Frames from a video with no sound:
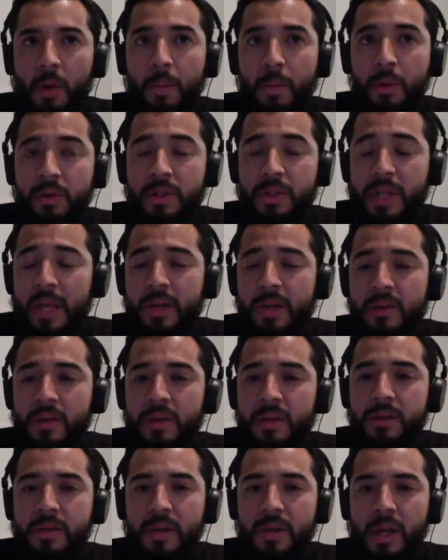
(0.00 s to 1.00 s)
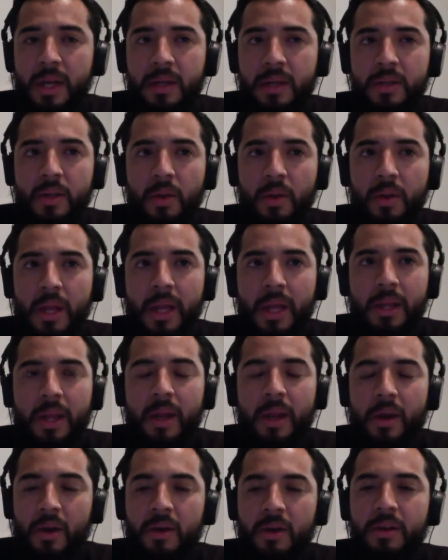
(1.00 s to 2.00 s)
most dangerous, and so
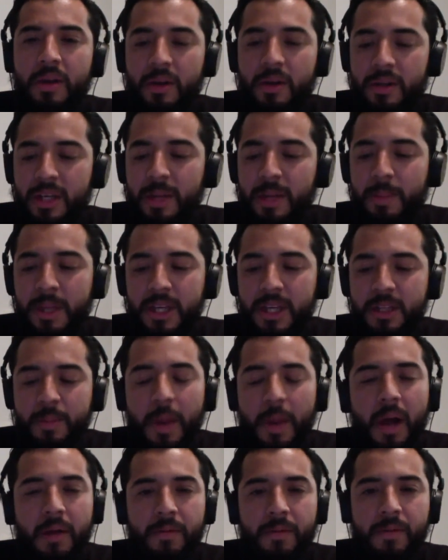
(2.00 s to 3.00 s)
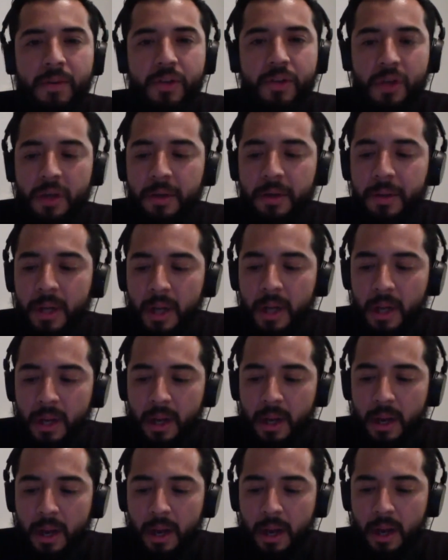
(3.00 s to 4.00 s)
they earned their DP spot for sure.
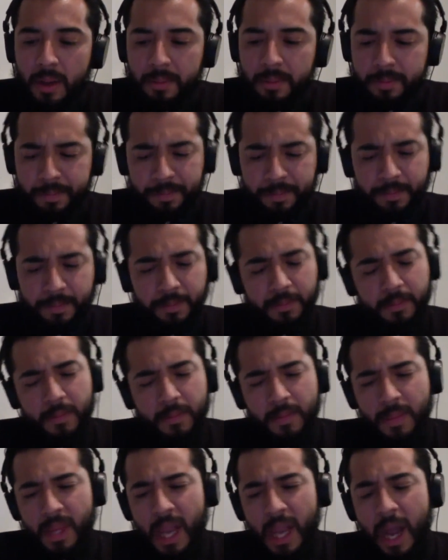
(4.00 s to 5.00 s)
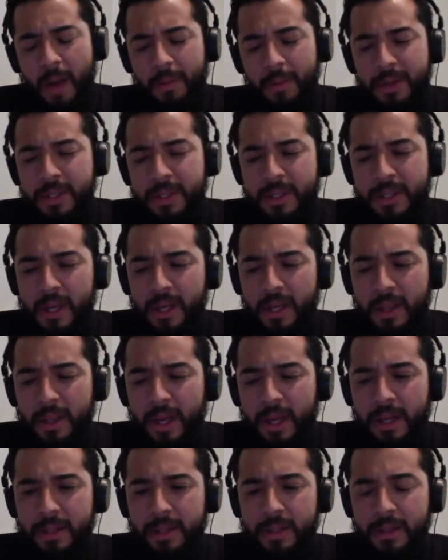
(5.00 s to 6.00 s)
Um, I would say
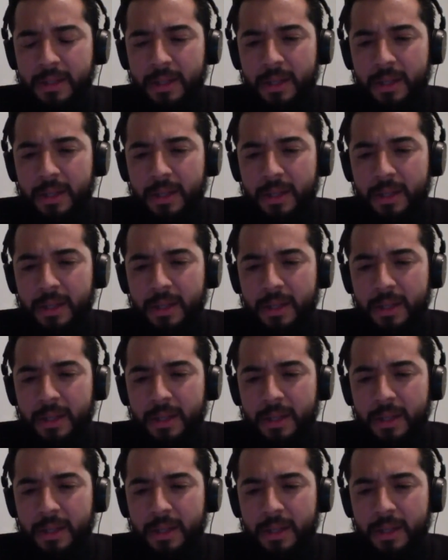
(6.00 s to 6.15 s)
that